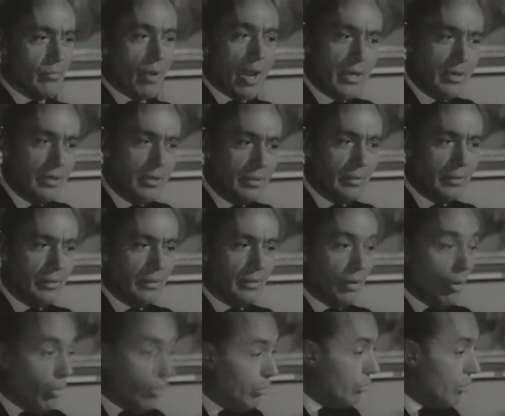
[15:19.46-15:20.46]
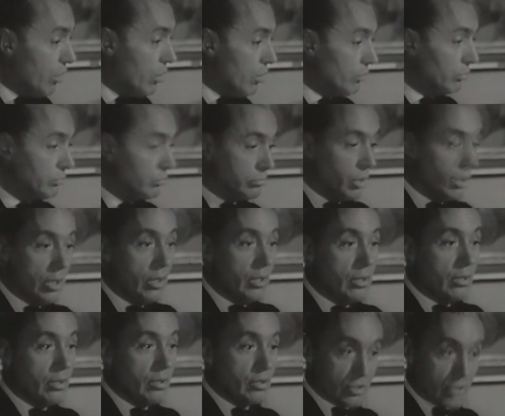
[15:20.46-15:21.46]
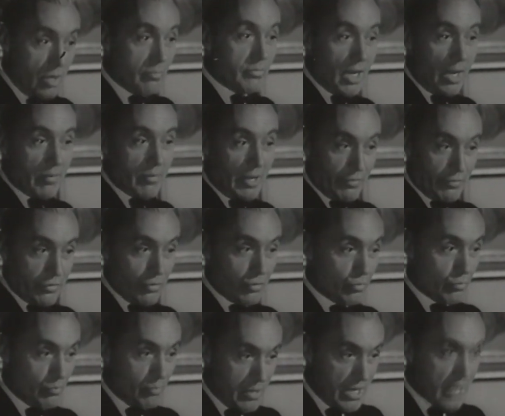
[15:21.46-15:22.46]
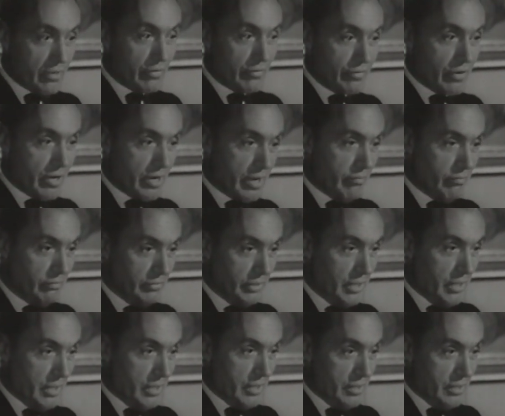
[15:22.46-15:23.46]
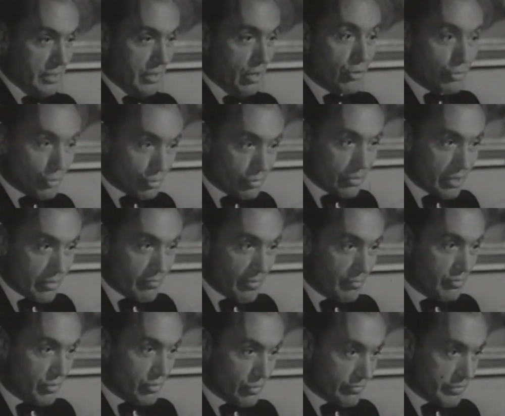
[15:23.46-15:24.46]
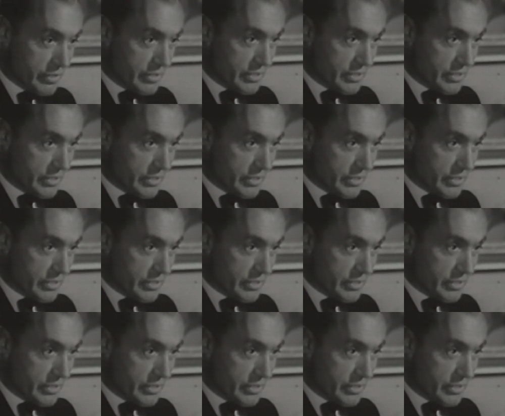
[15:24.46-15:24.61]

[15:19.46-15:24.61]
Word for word: When? Oh, um, sometime after you pleaded for him. Oh, don't you remember your